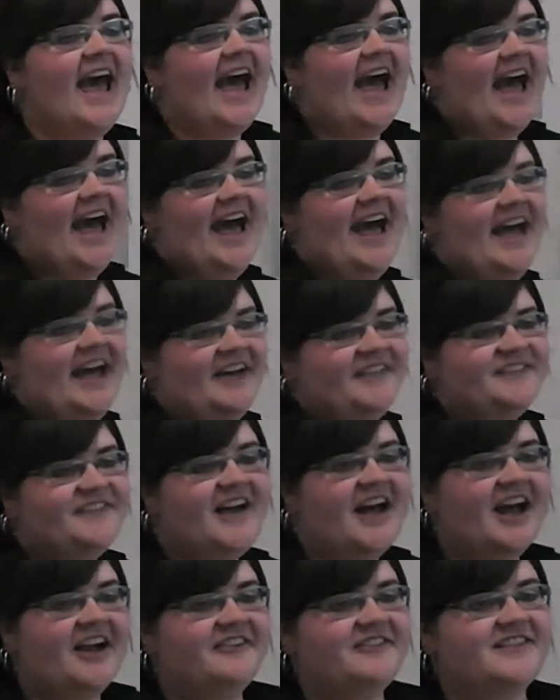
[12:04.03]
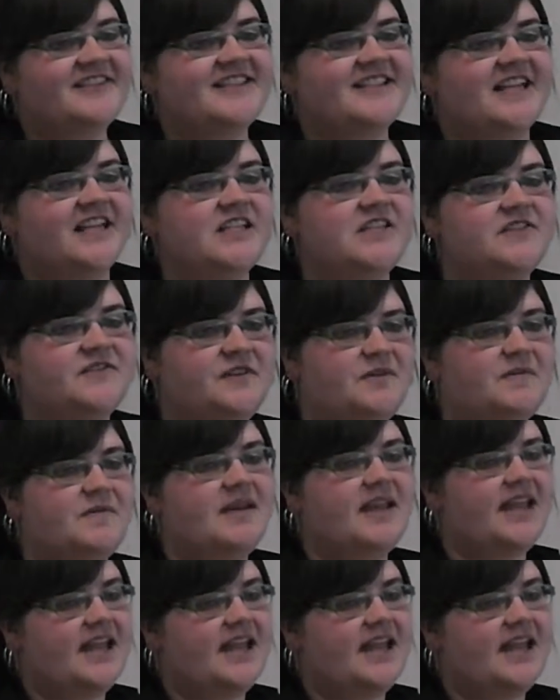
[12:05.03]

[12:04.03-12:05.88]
our results from